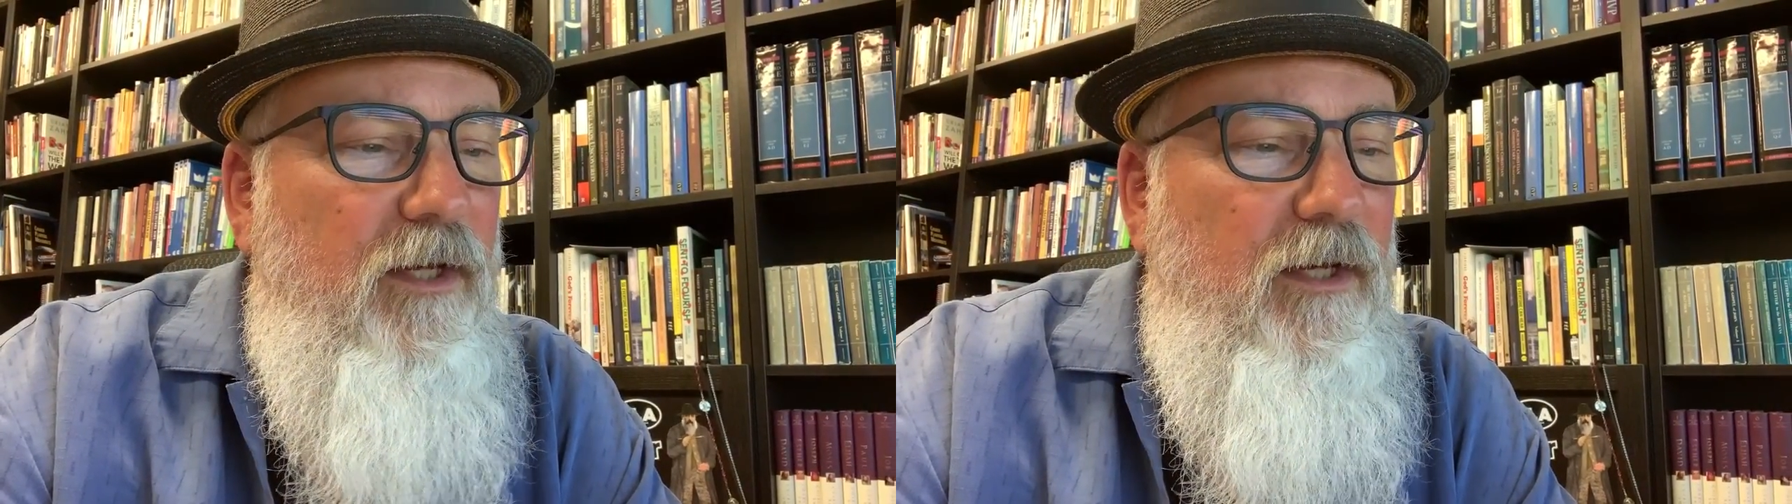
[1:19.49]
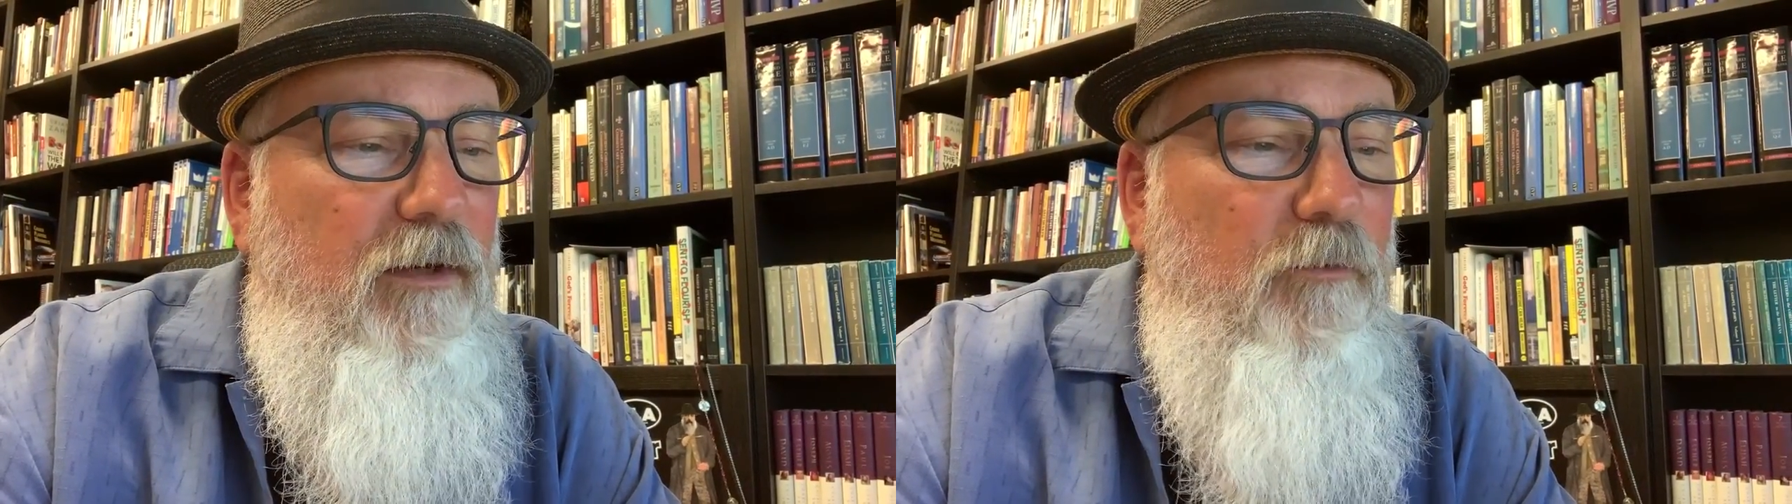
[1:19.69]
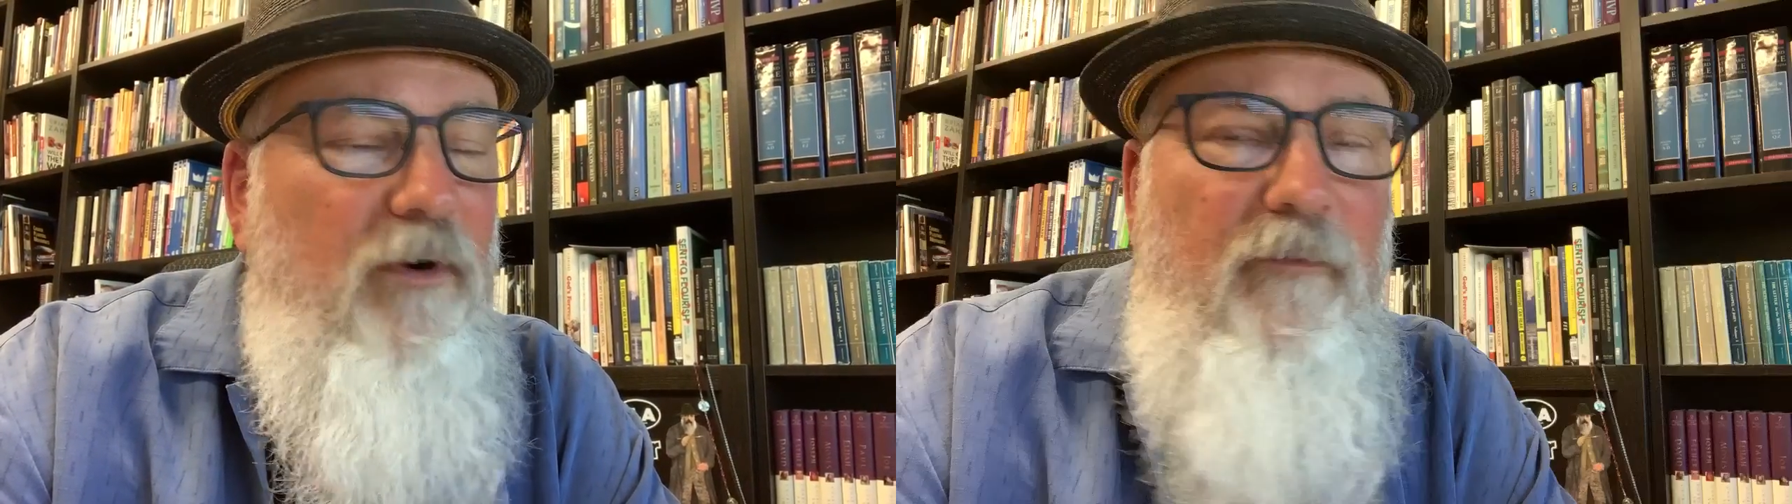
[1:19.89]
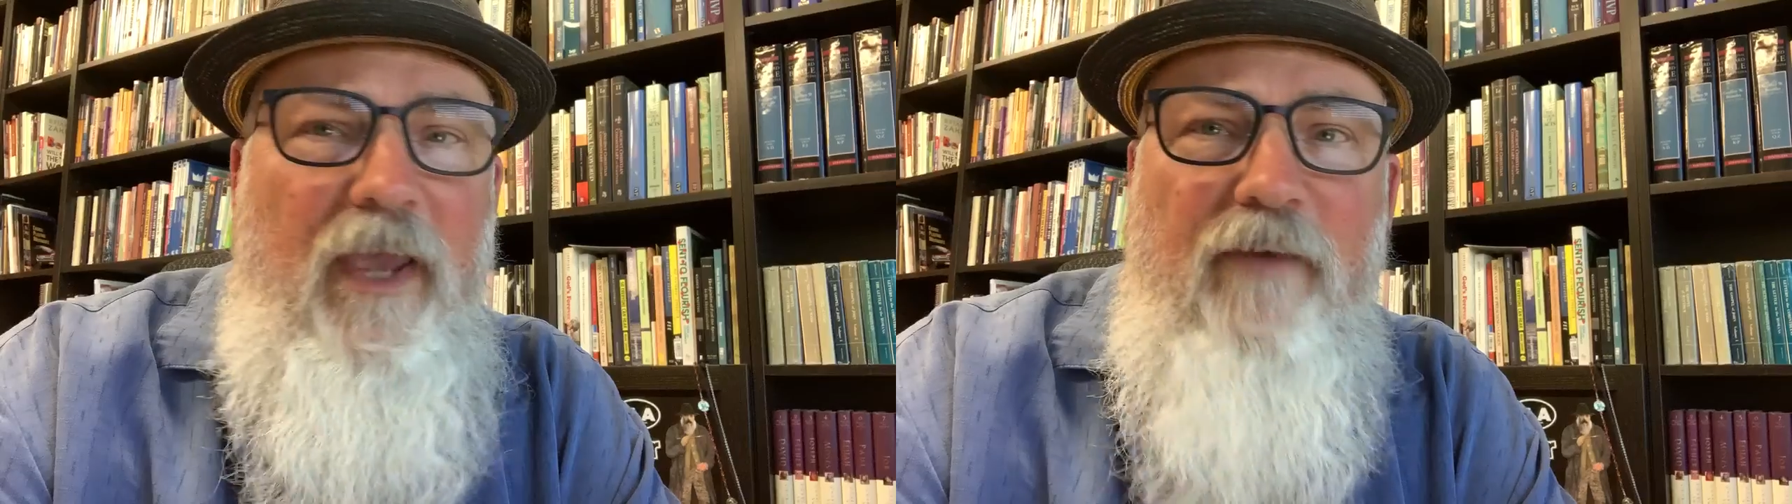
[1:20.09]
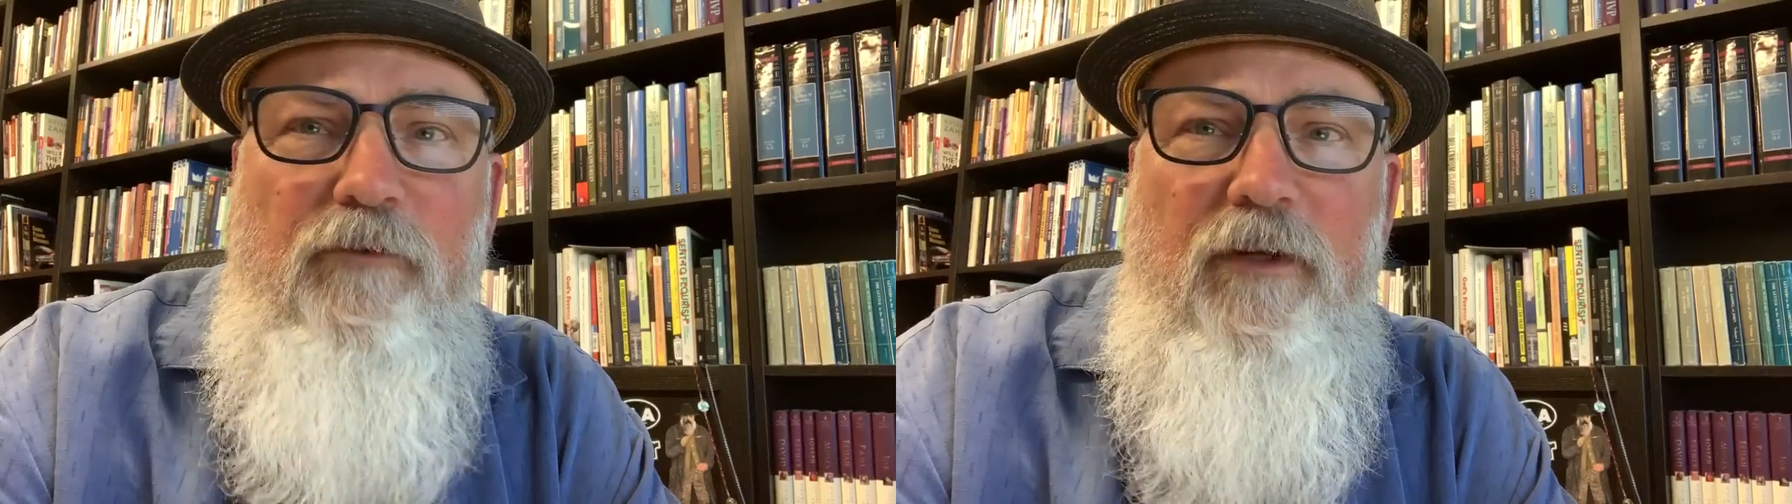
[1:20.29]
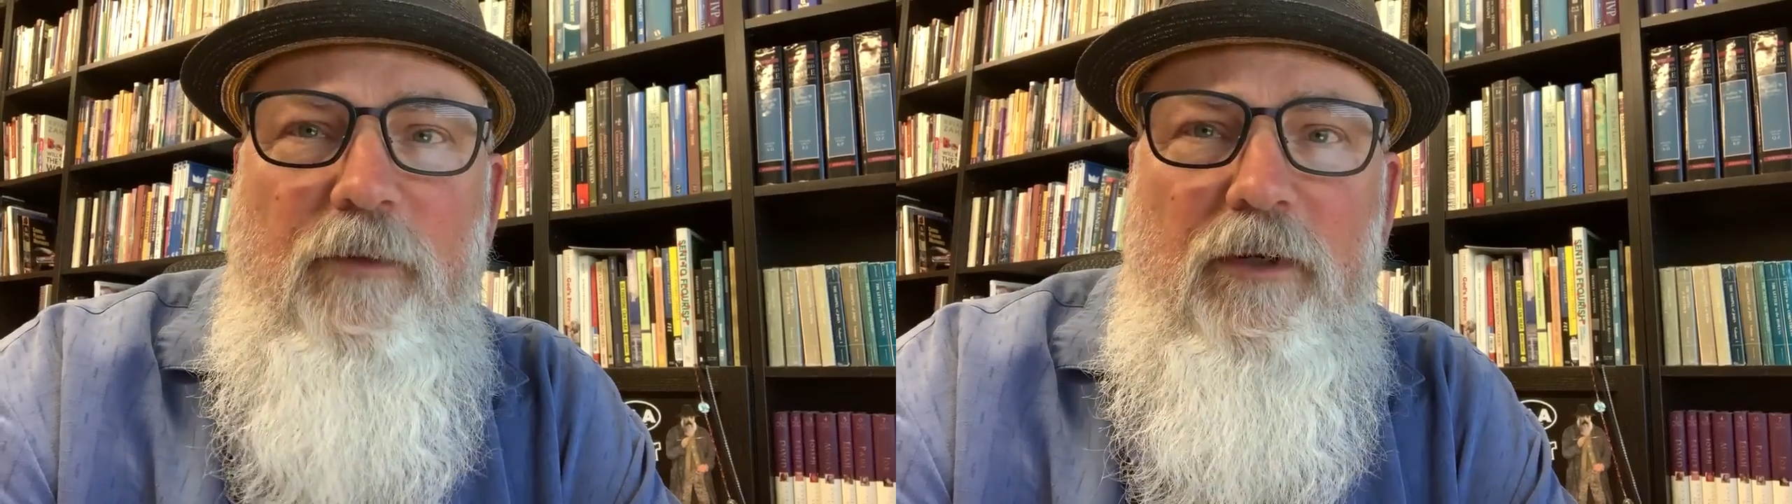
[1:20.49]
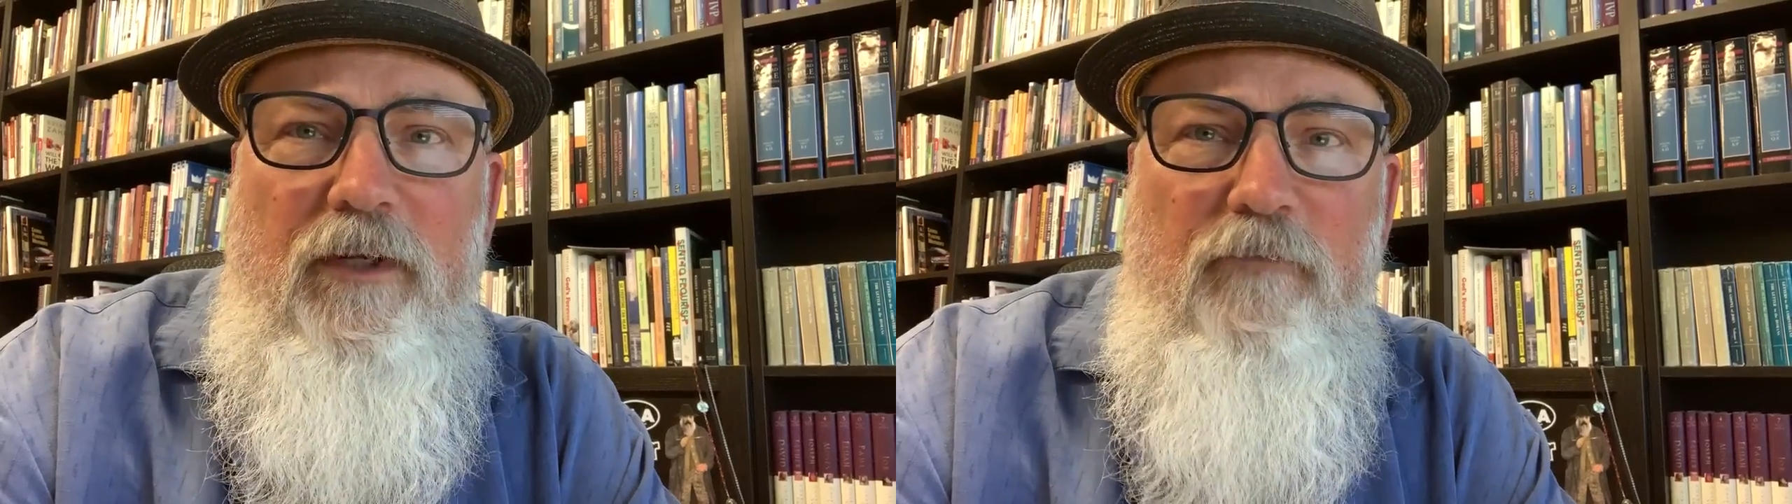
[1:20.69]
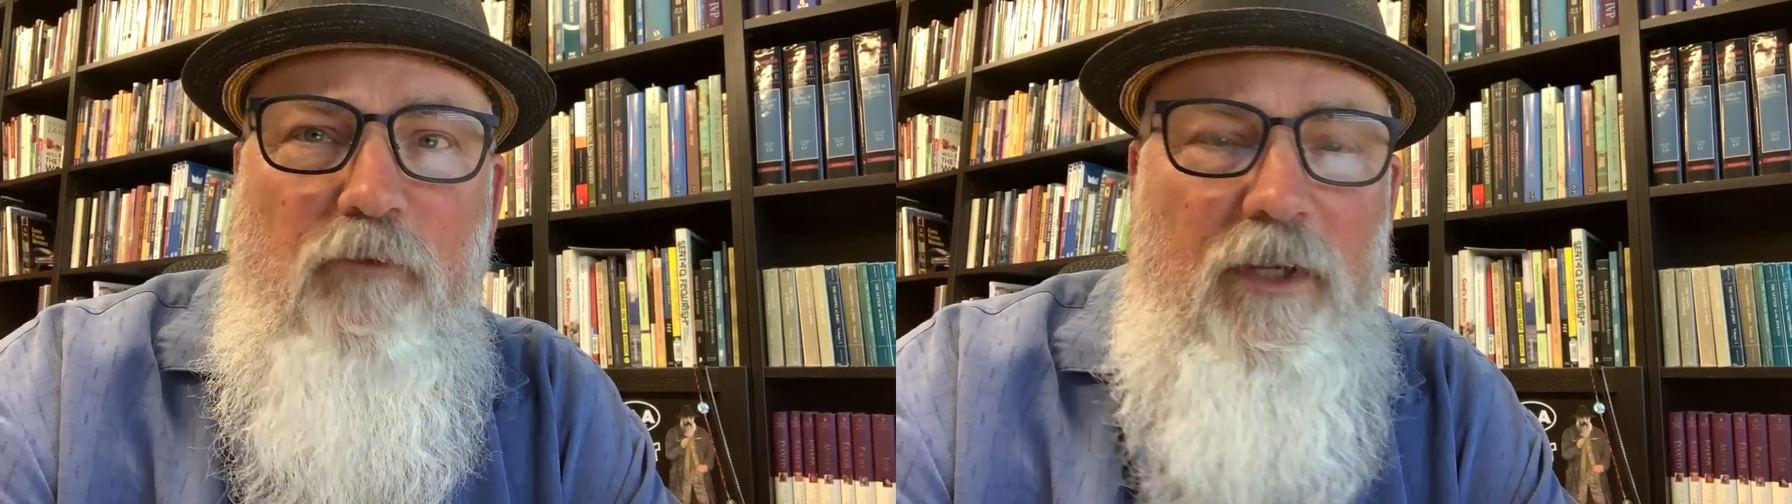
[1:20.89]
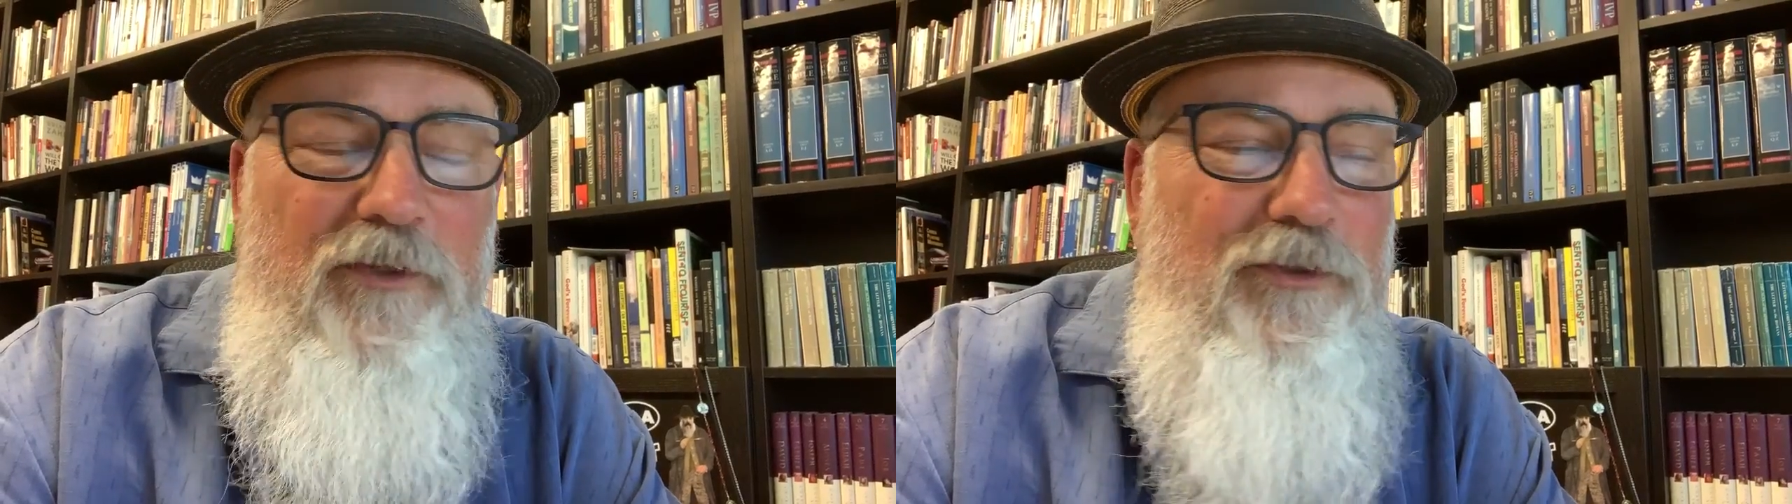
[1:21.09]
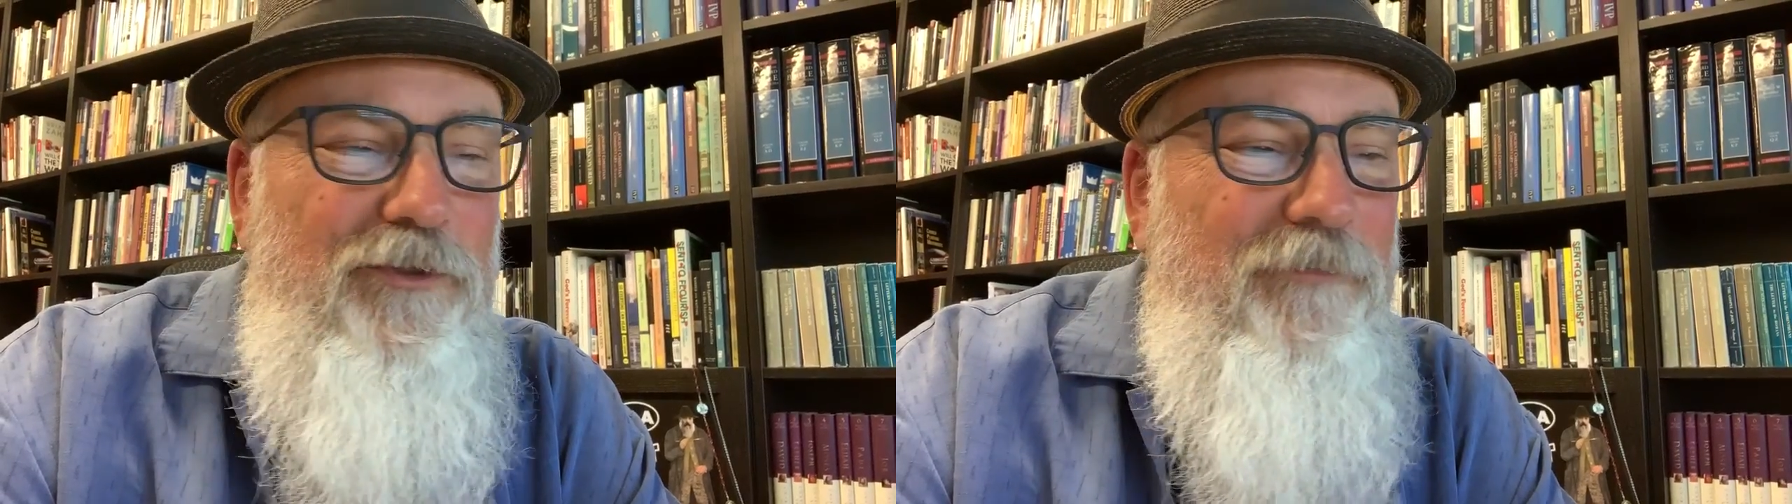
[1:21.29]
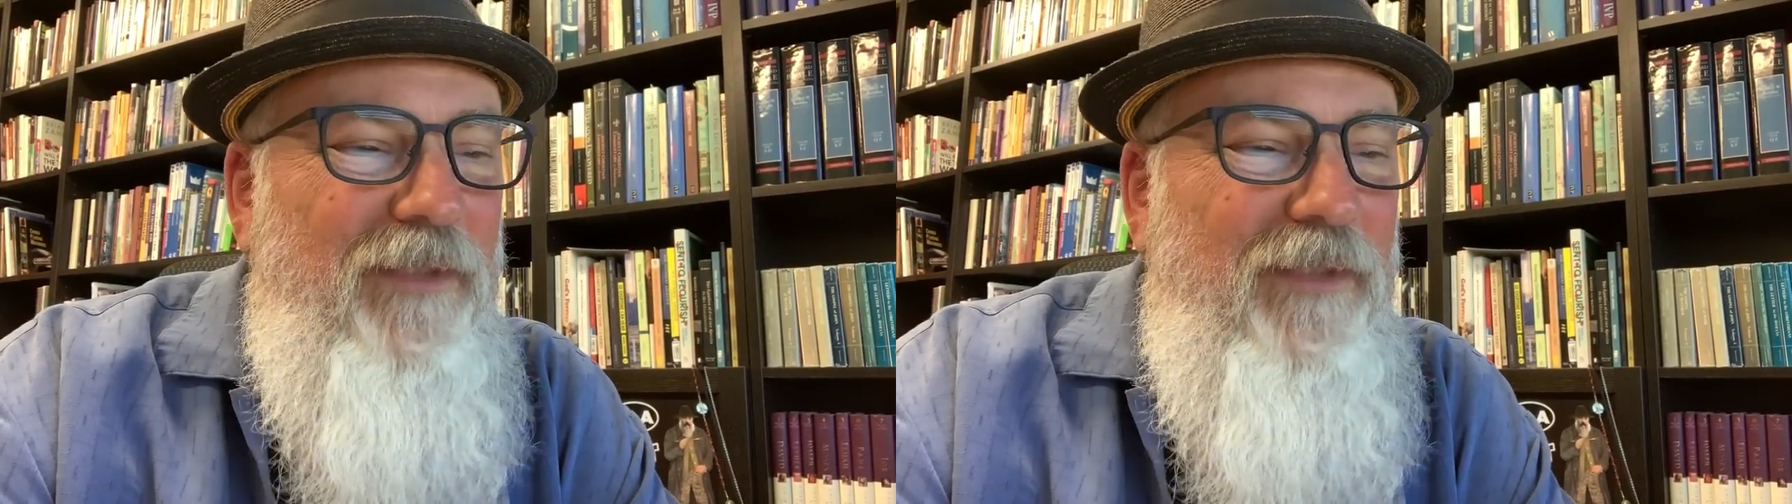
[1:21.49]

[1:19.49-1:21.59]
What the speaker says: one of my African American friends